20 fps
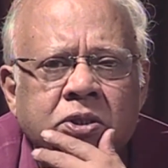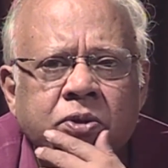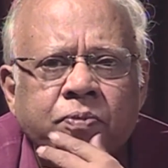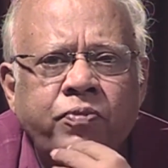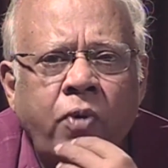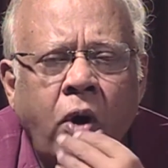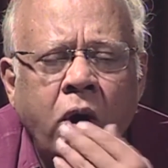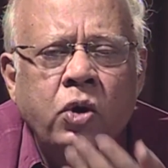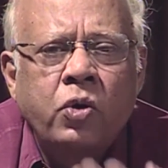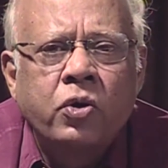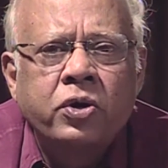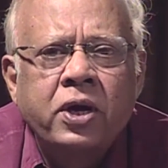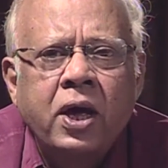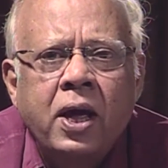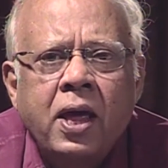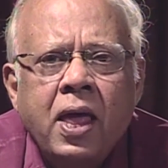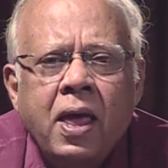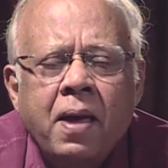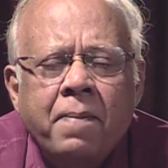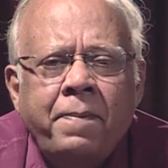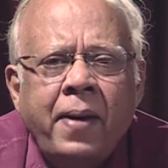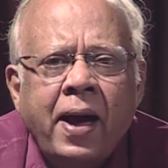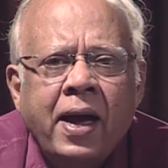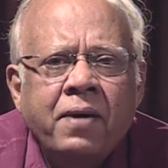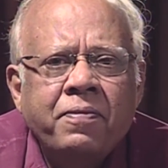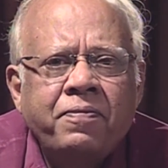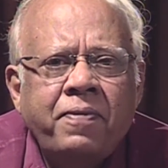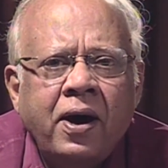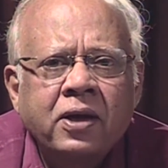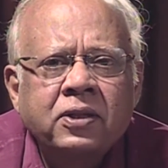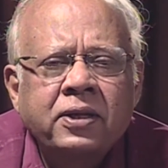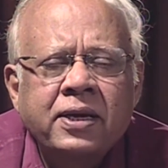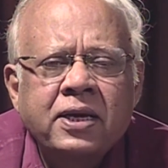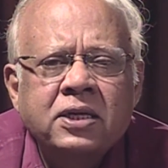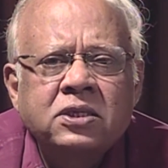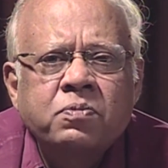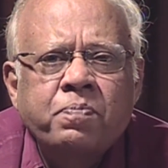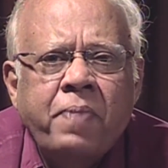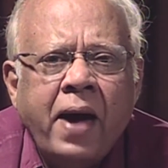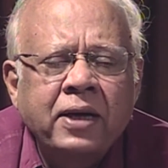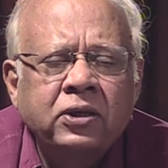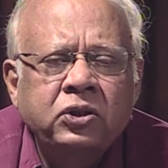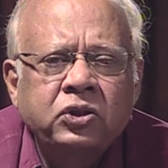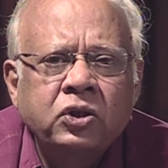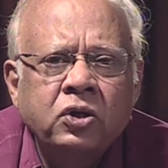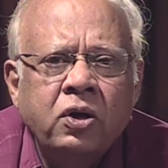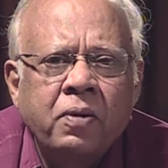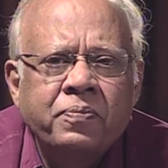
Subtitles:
followed by a further expansion